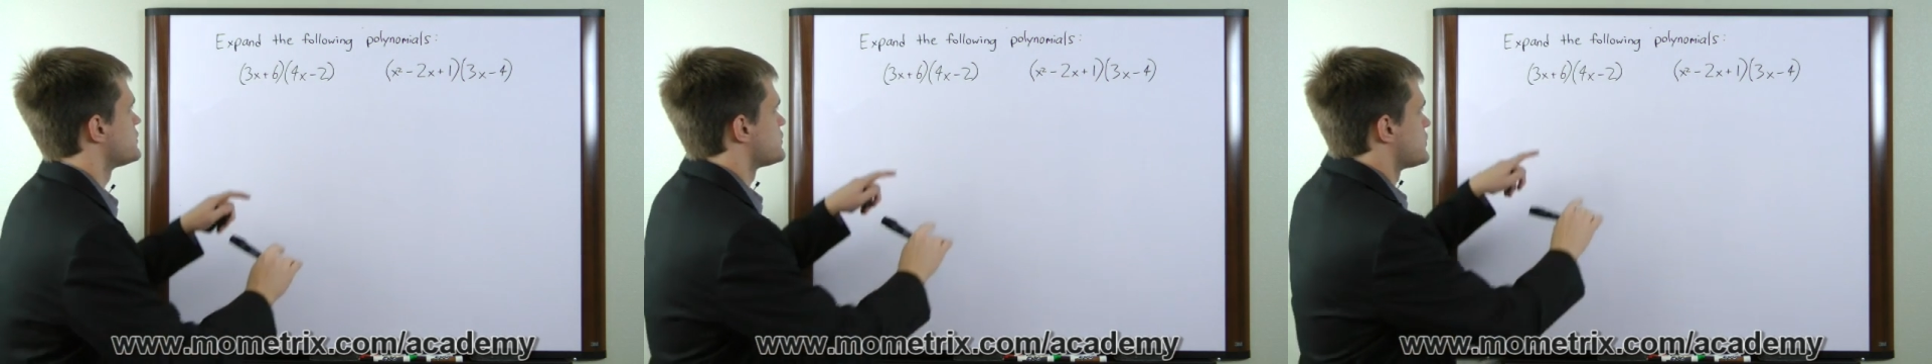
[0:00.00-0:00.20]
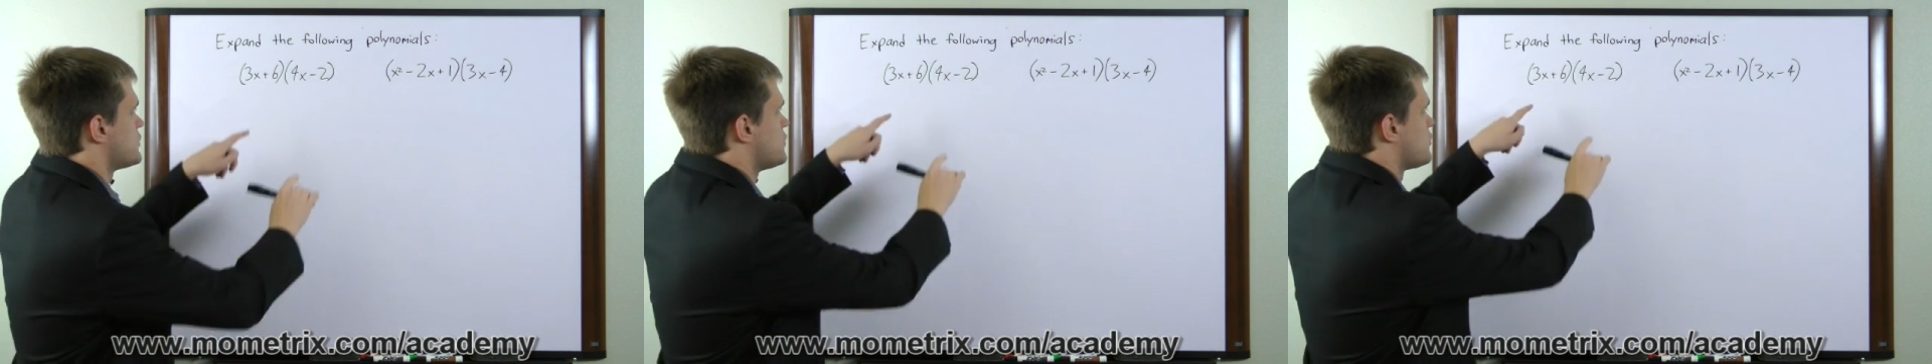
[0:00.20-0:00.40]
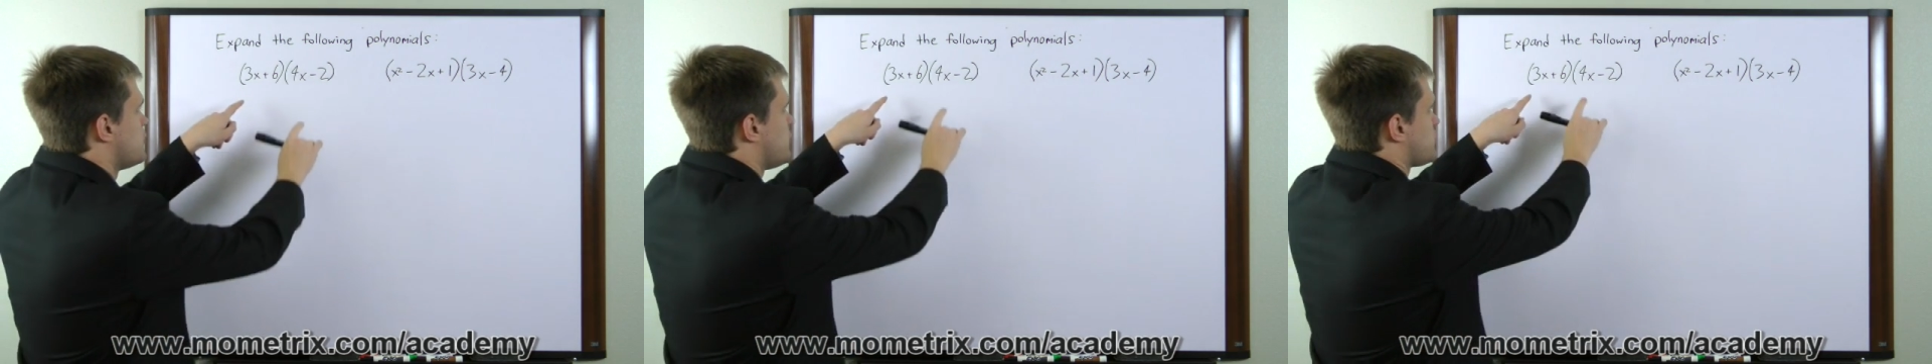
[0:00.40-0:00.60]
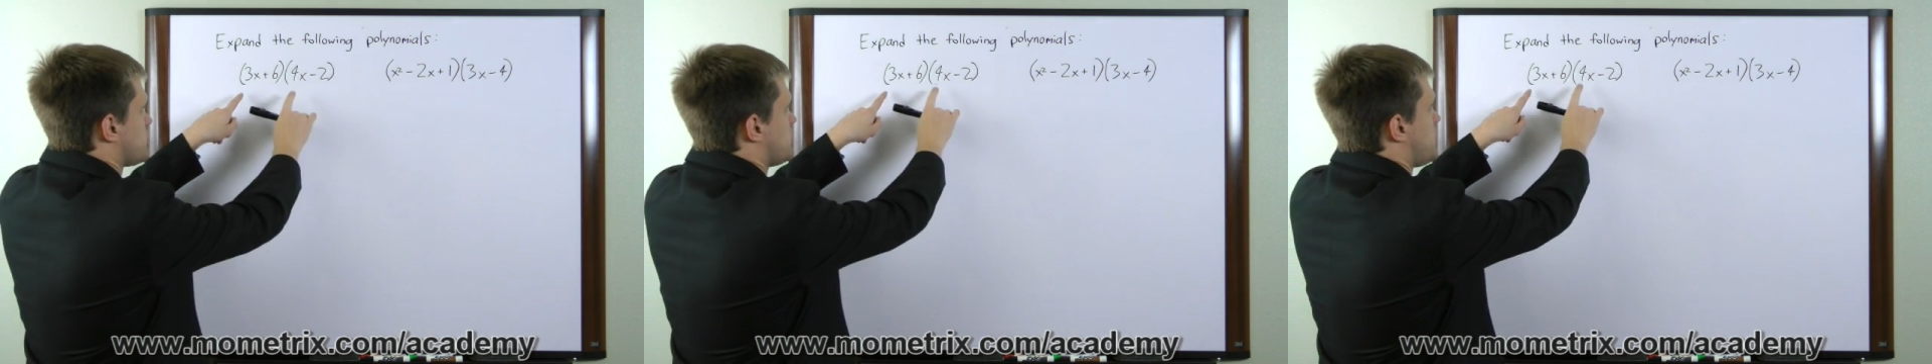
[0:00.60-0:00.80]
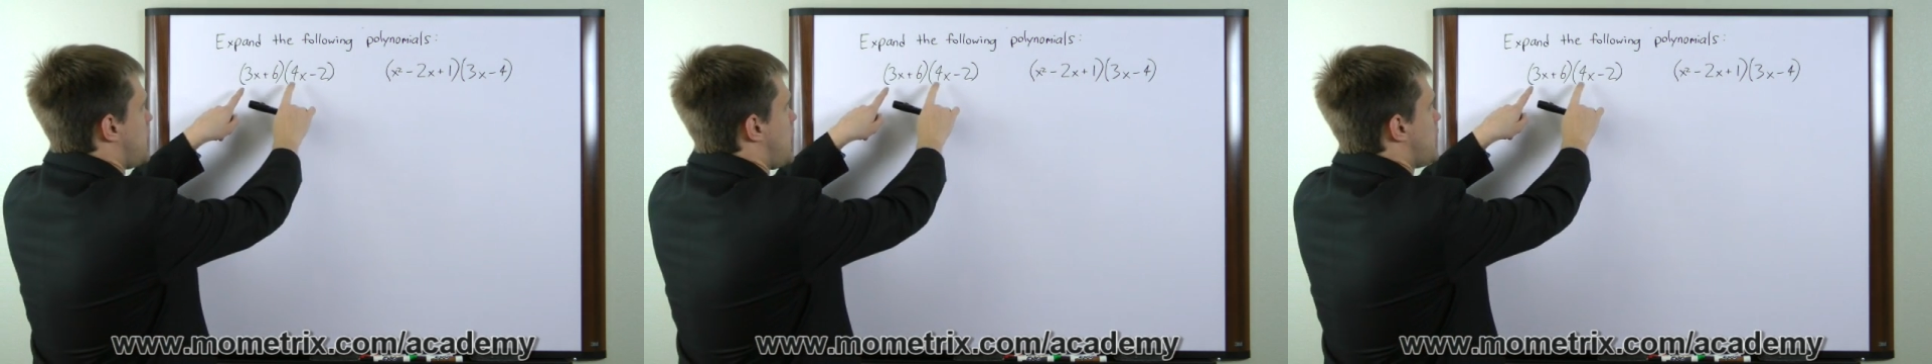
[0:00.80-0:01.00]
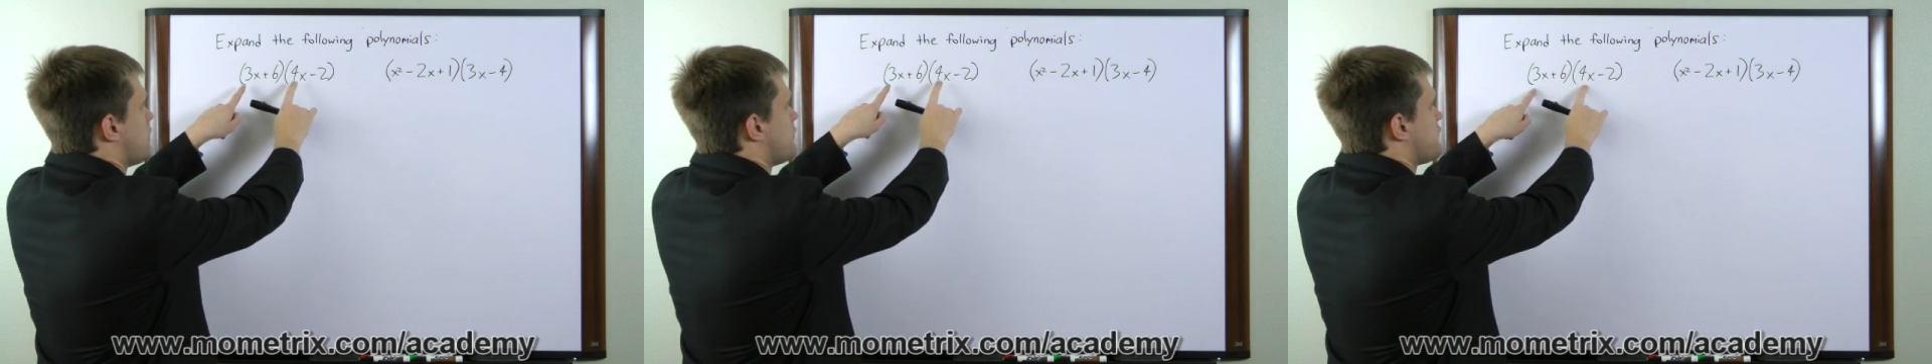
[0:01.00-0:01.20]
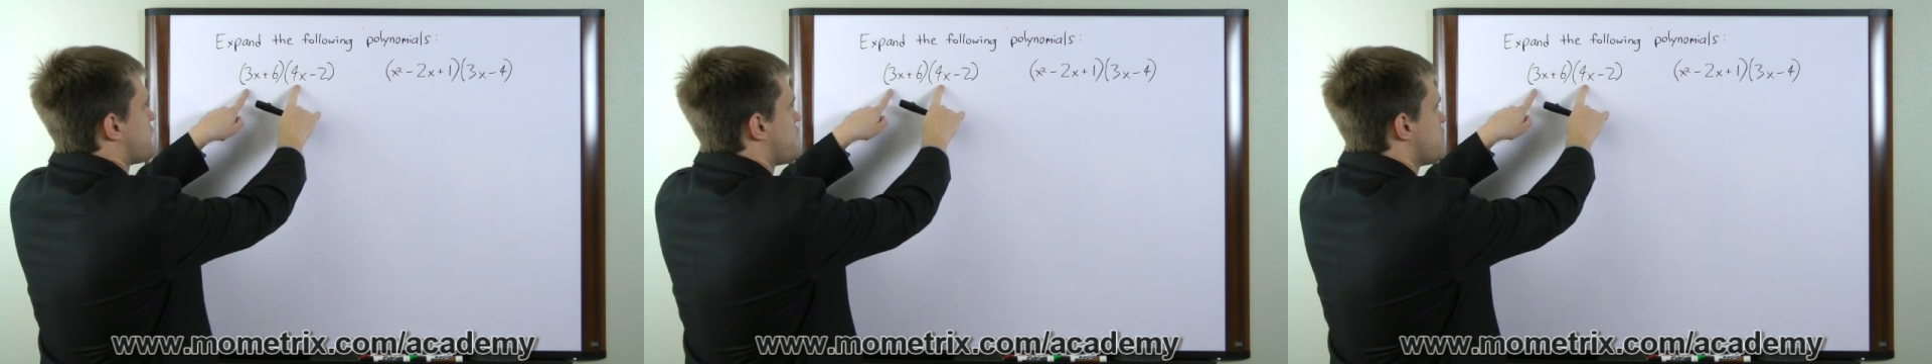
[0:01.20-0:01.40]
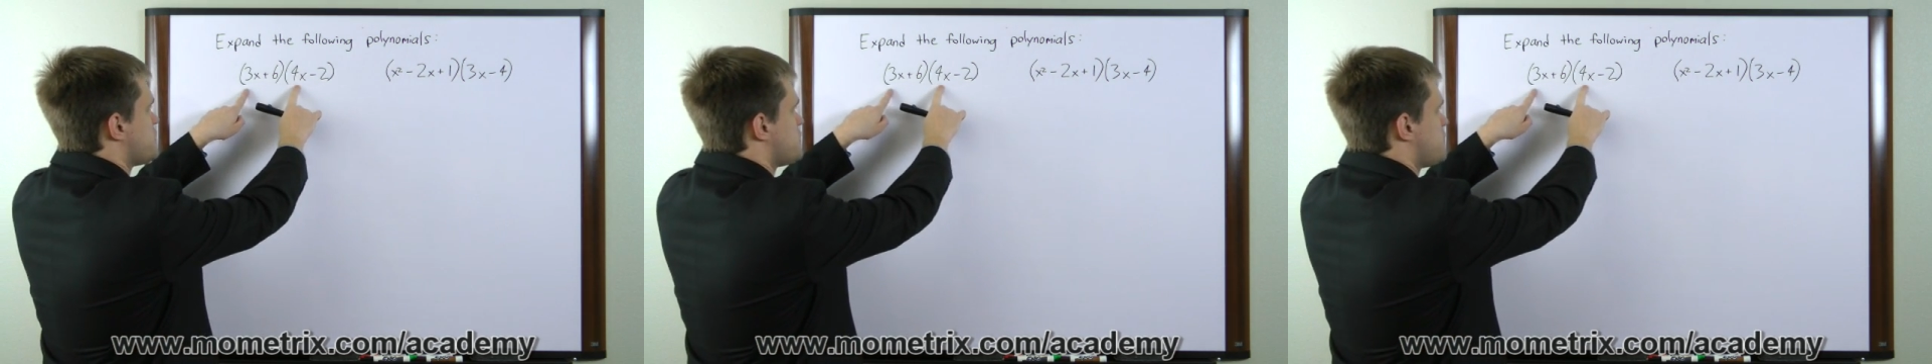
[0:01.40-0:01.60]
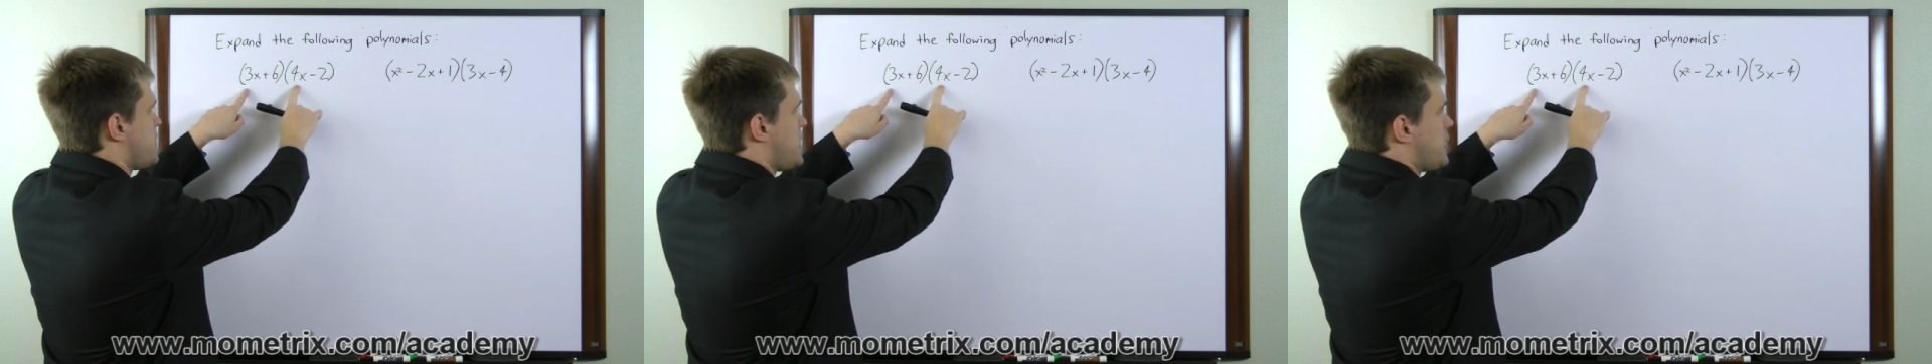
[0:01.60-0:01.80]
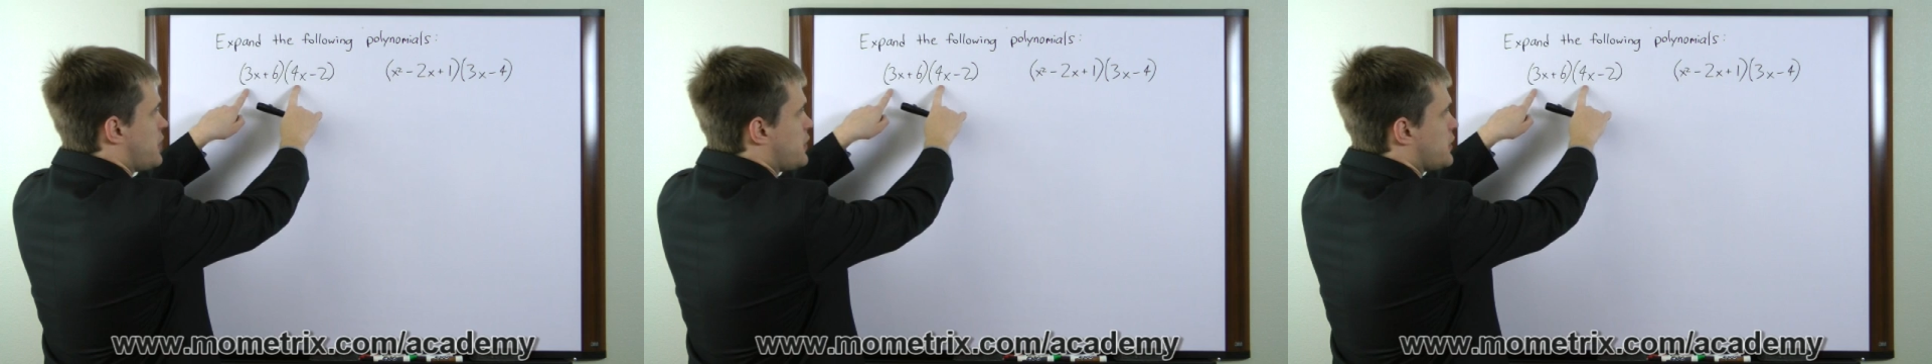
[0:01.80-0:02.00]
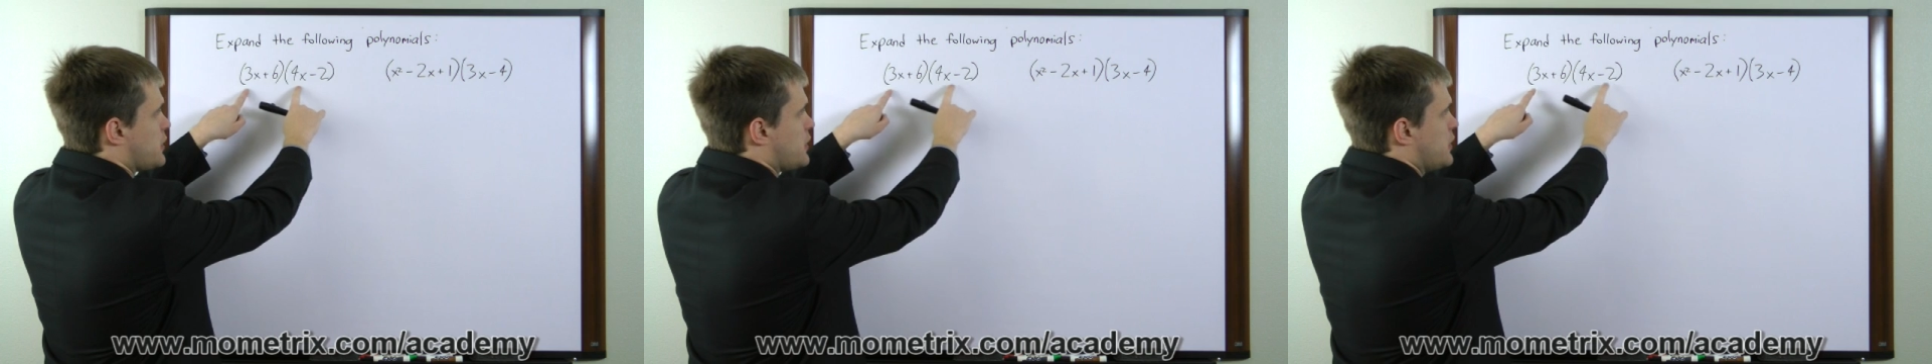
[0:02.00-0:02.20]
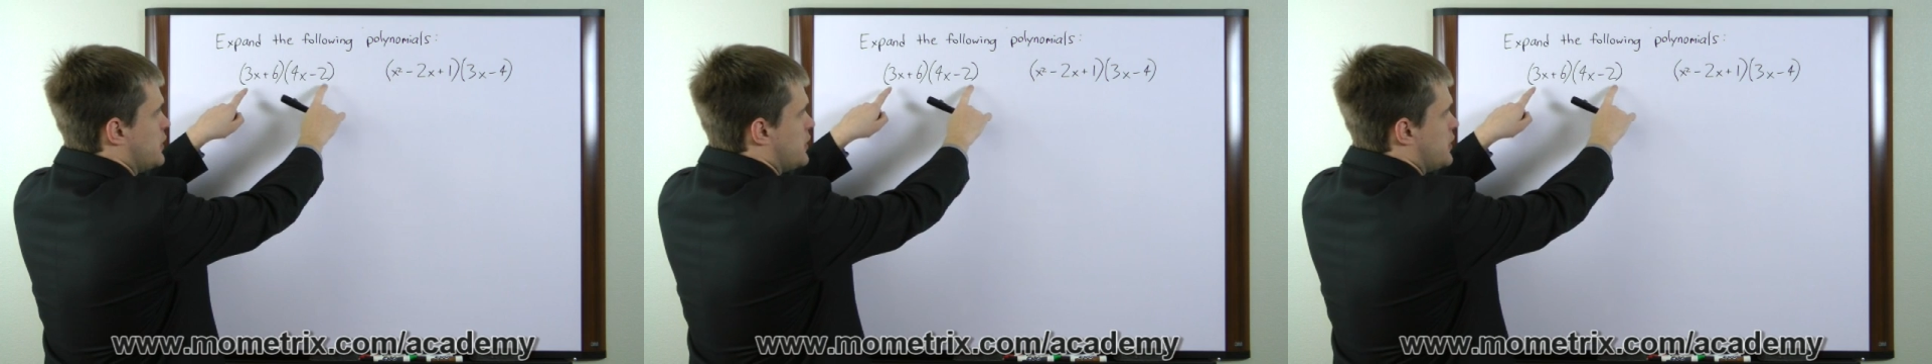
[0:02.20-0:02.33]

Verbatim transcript: So you would multiply the first pair,